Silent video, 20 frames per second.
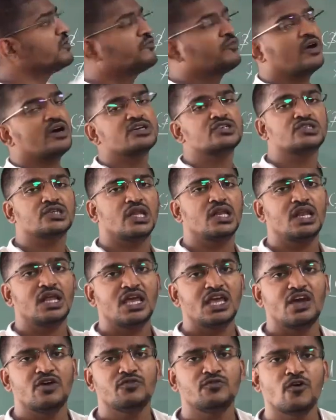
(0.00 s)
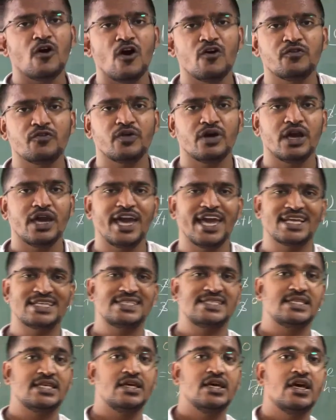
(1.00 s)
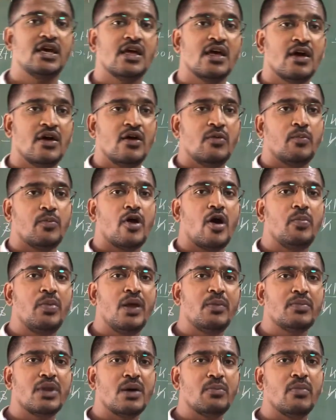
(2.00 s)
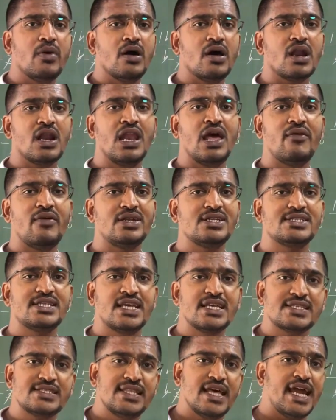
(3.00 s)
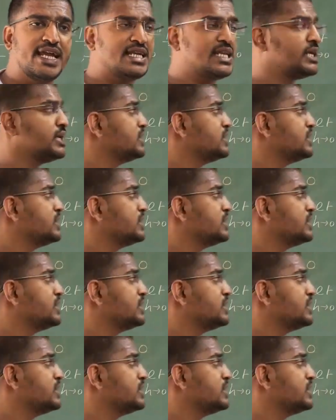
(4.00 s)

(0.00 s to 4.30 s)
function f of x. Problem number 11 says that